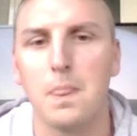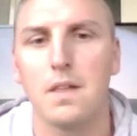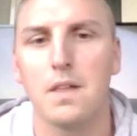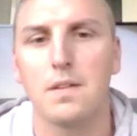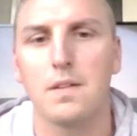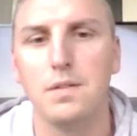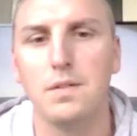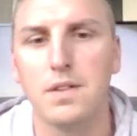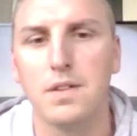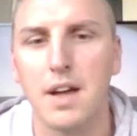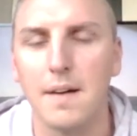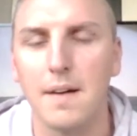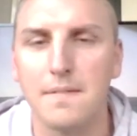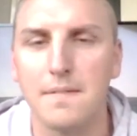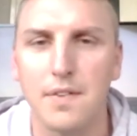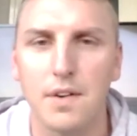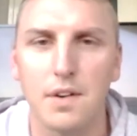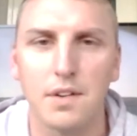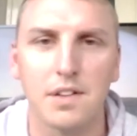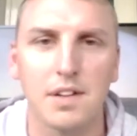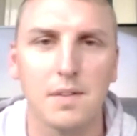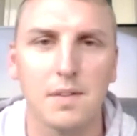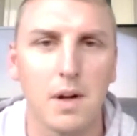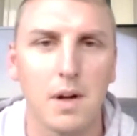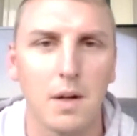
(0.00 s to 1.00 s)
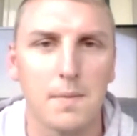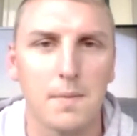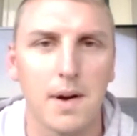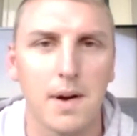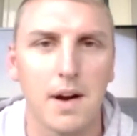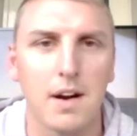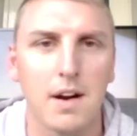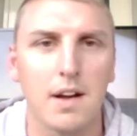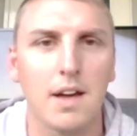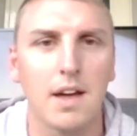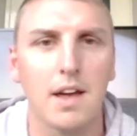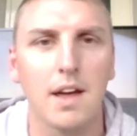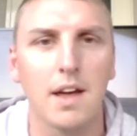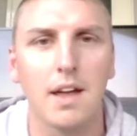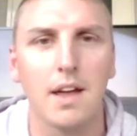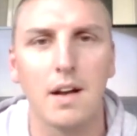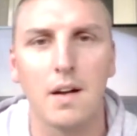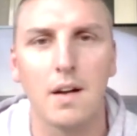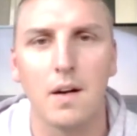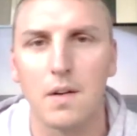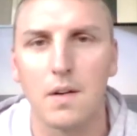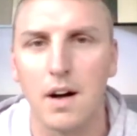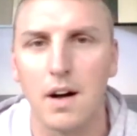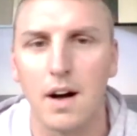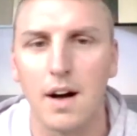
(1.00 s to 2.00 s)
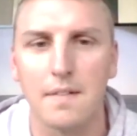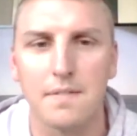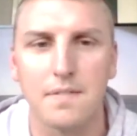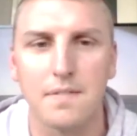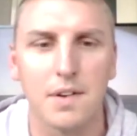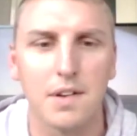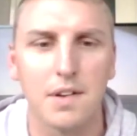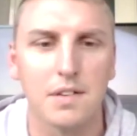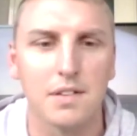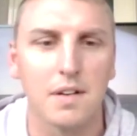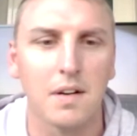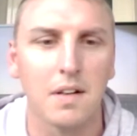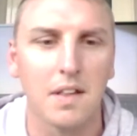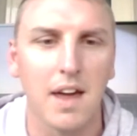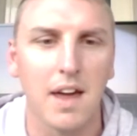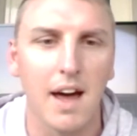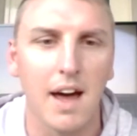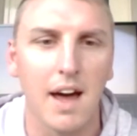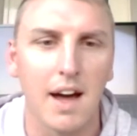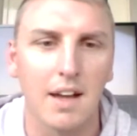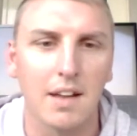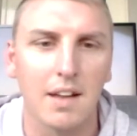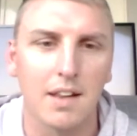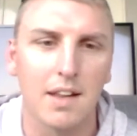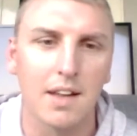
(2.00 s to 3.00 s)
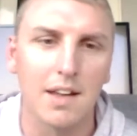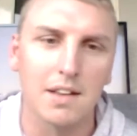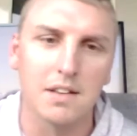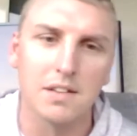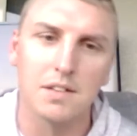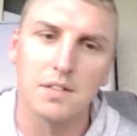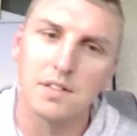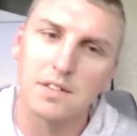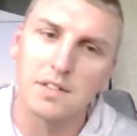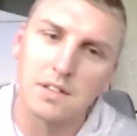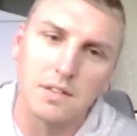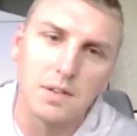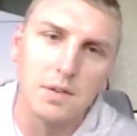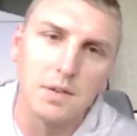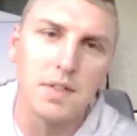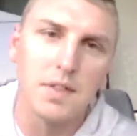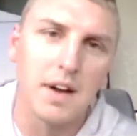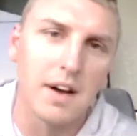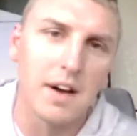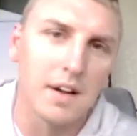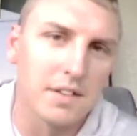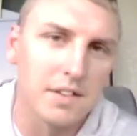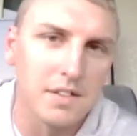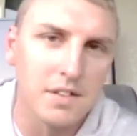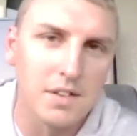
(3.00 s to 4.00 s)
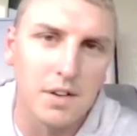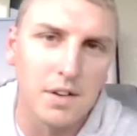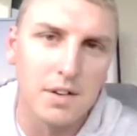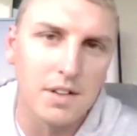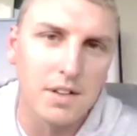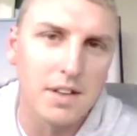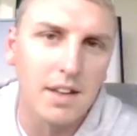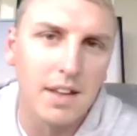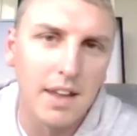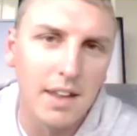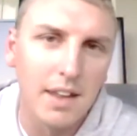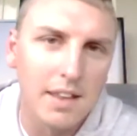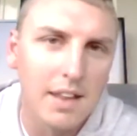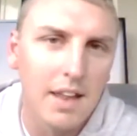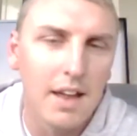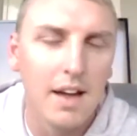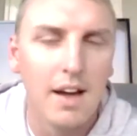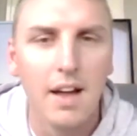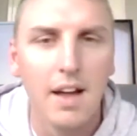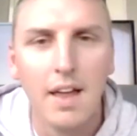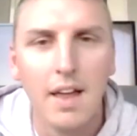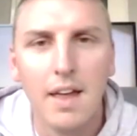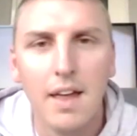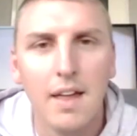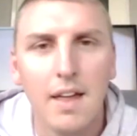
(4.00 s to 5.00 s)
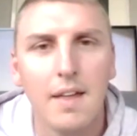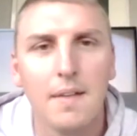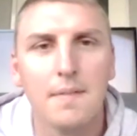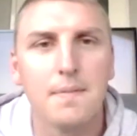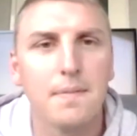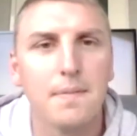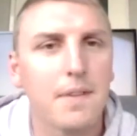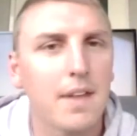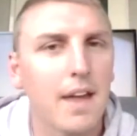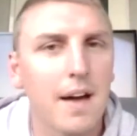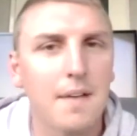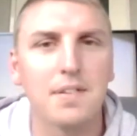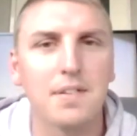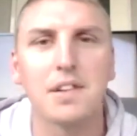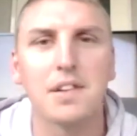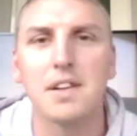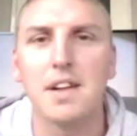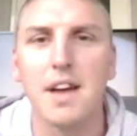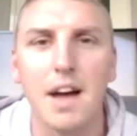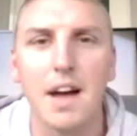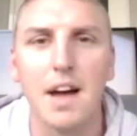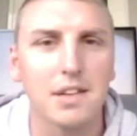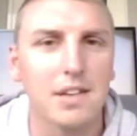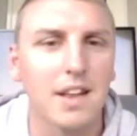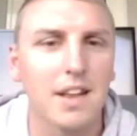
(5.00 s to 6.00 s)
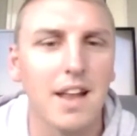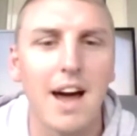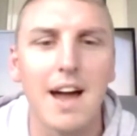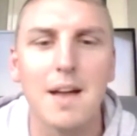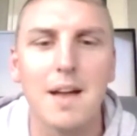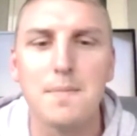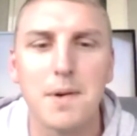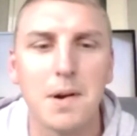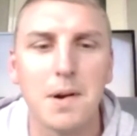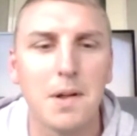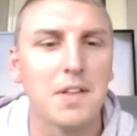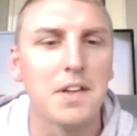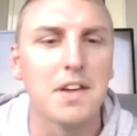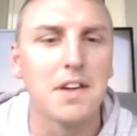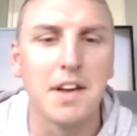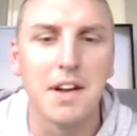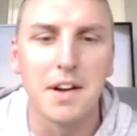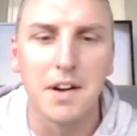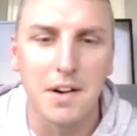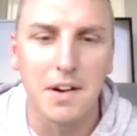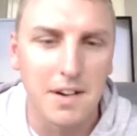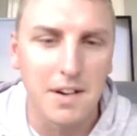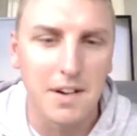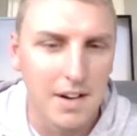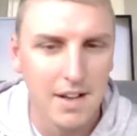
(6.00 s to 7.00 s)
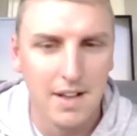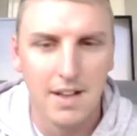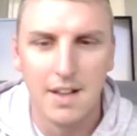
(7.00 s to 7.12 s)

2-time first-team All-American, All-Conference, all the accolades. He was a 2013 FCS Lineman of the Year.